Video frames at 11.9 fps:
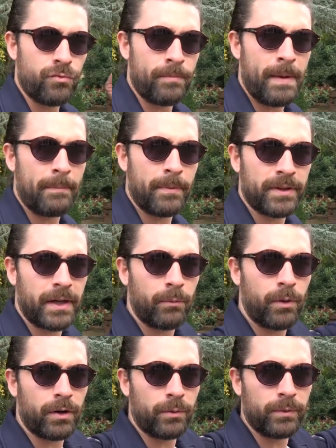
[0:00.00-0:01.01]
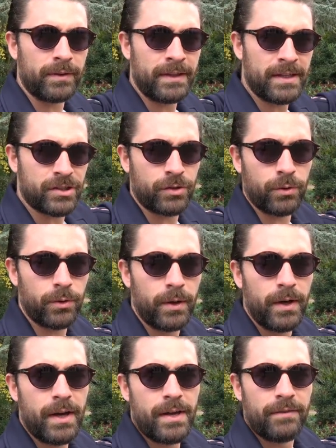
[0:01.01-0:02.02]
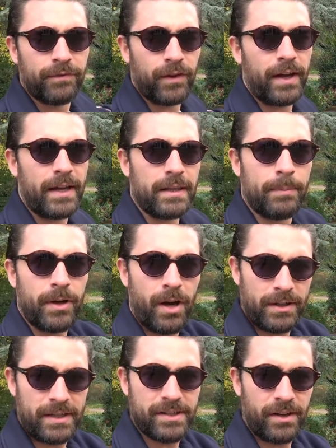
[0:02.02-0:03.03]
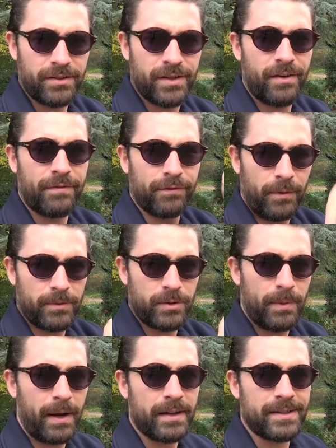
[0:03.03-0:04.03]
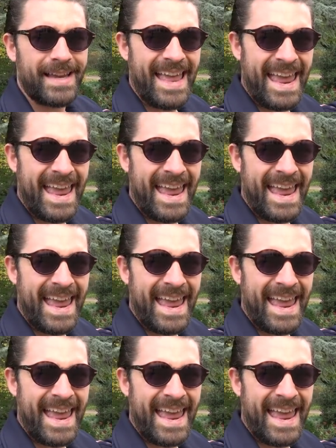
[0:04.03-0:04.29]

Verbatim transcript: remember that I work with this crew flying the Pagani Zonda from Dubai to